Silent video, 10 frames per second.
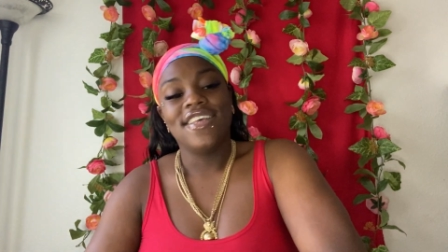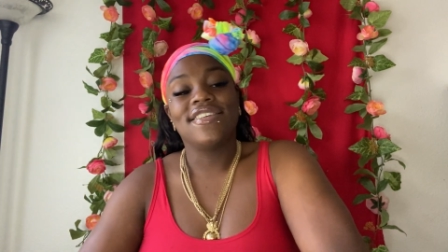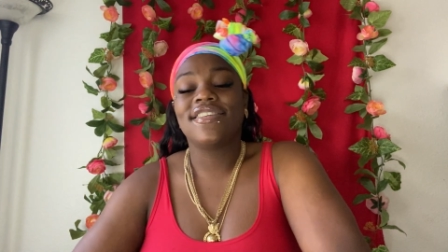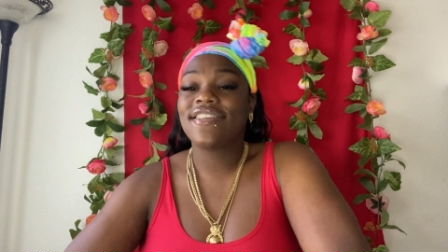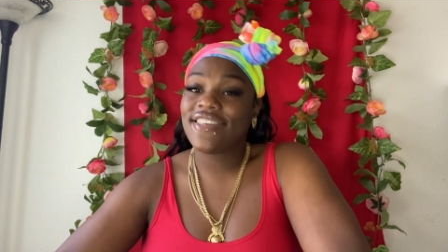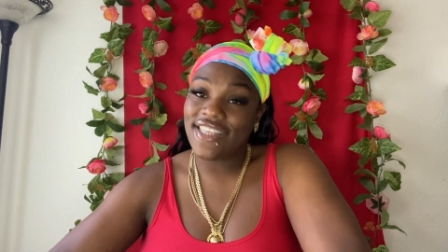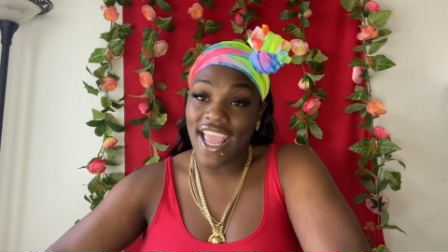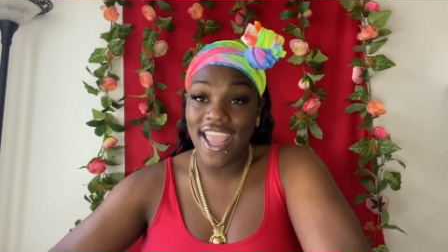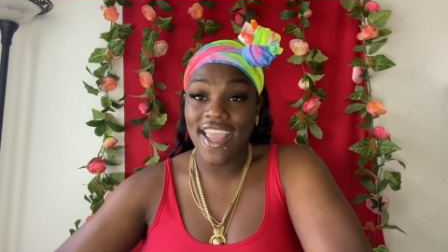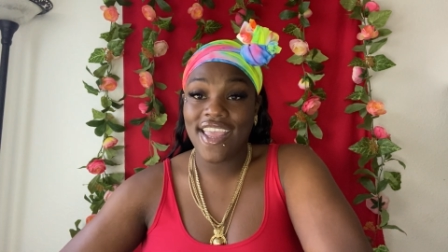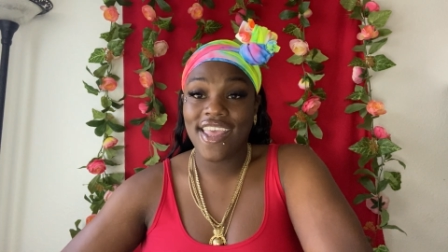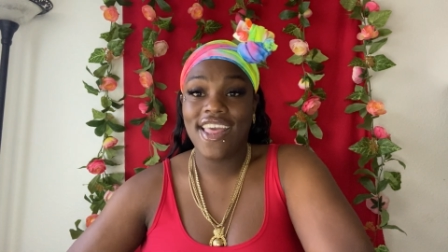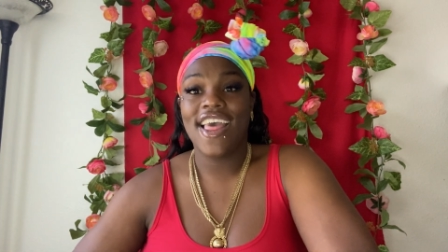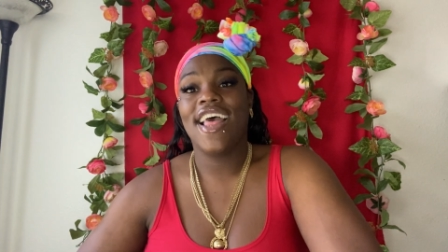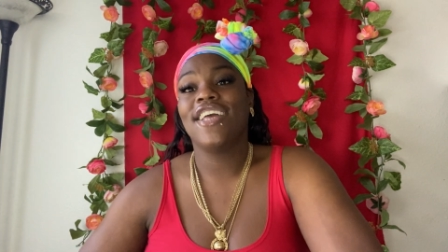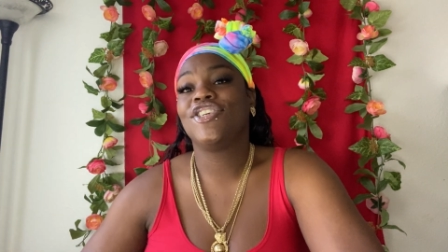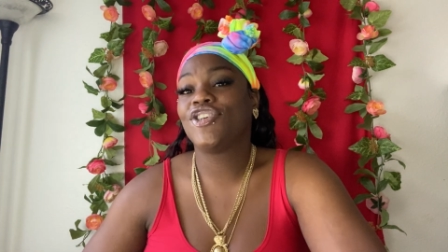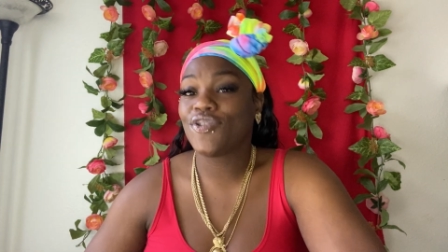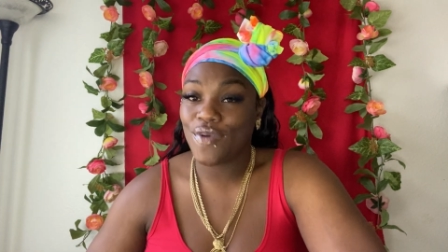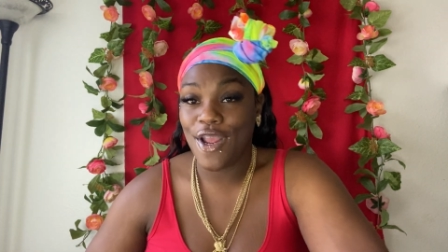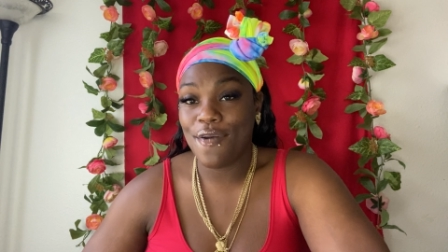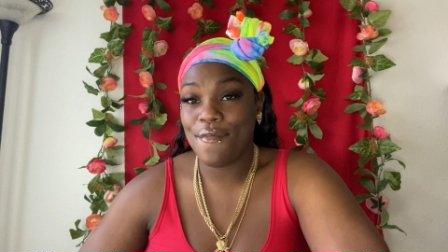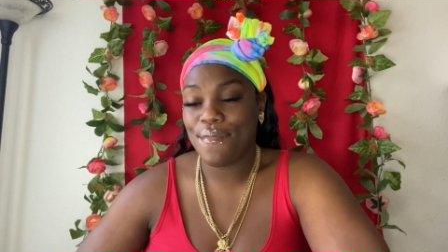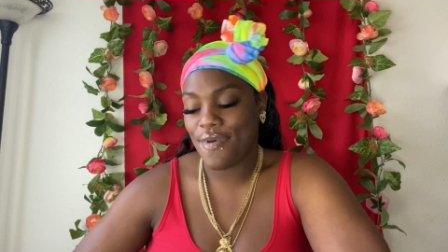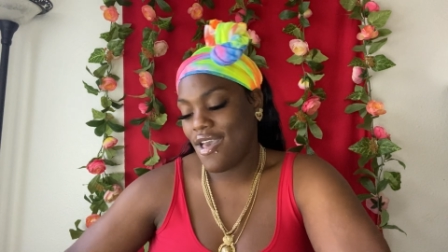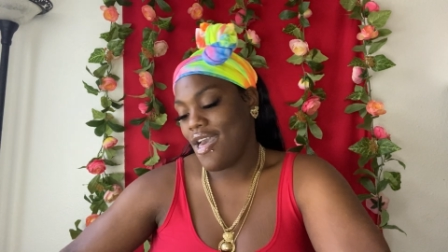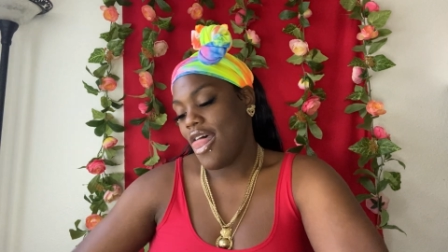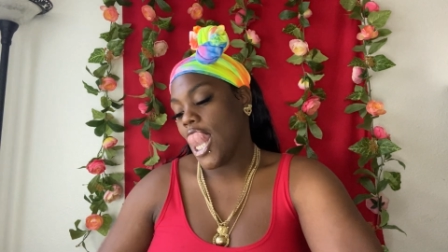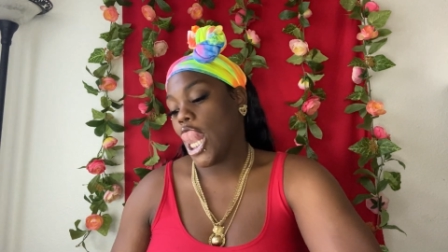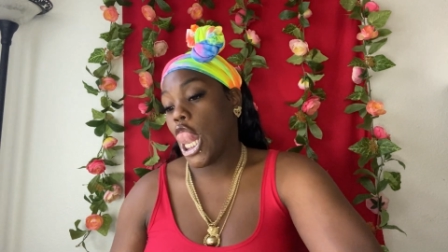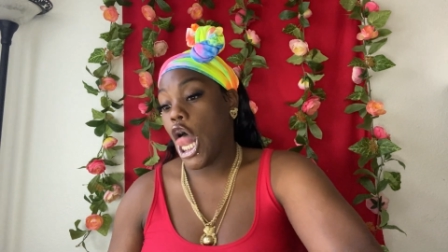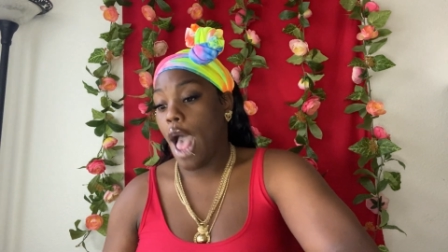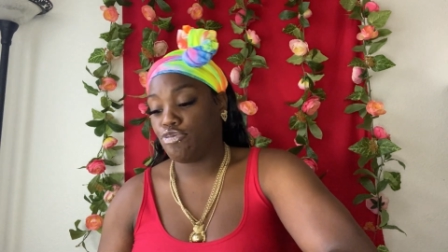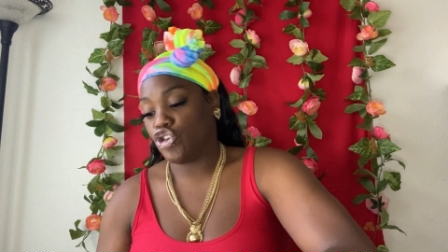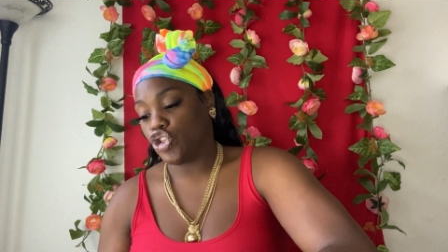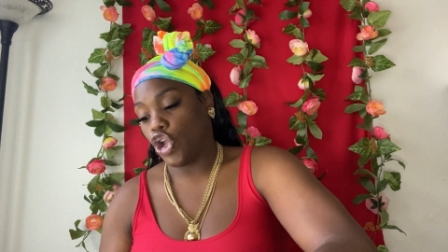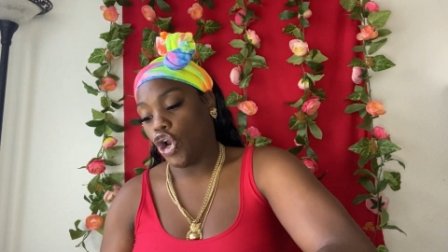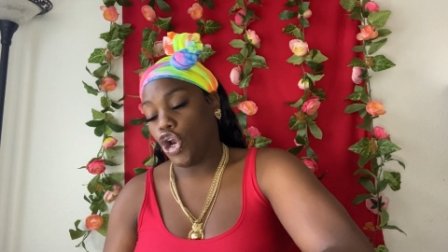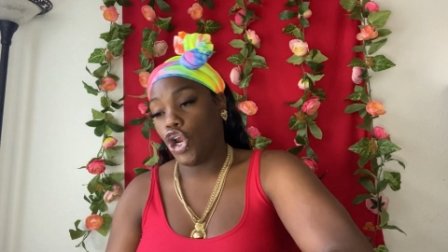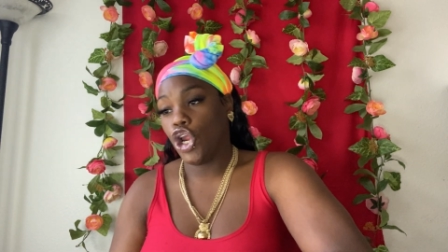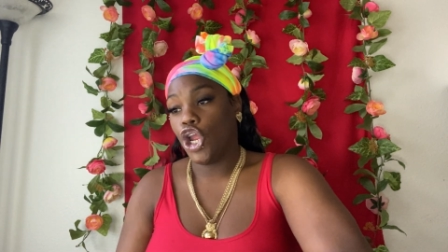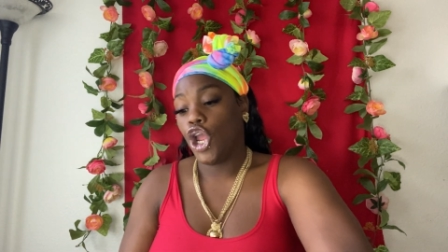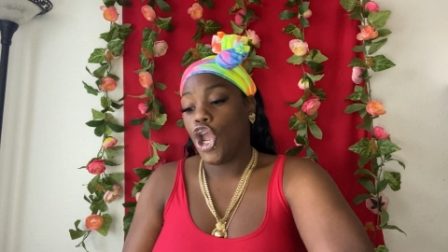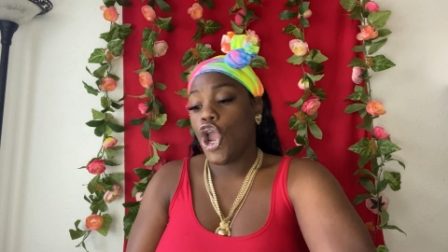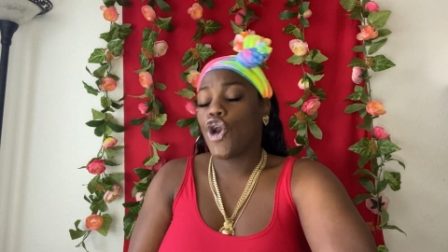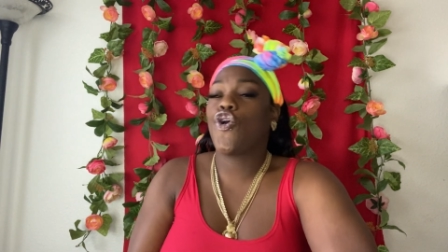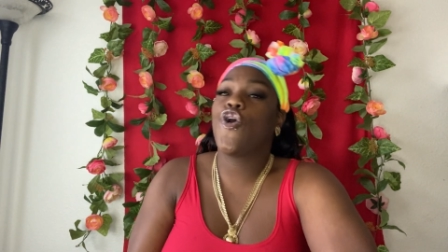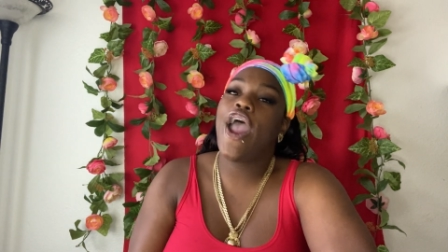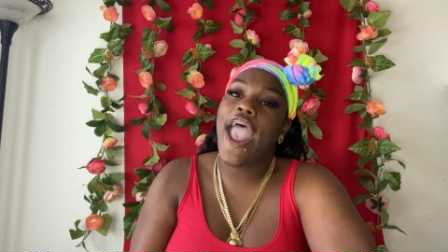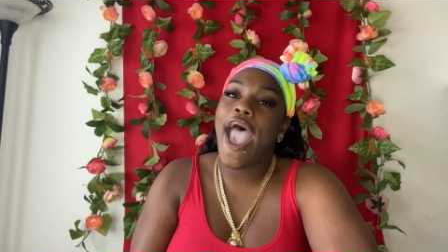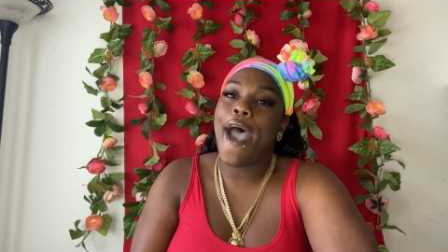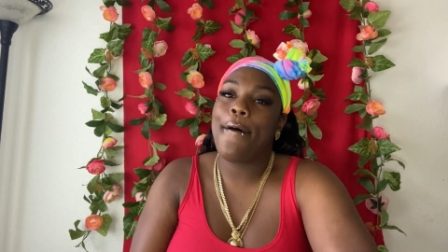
Steak, shrimp, lobster, crab,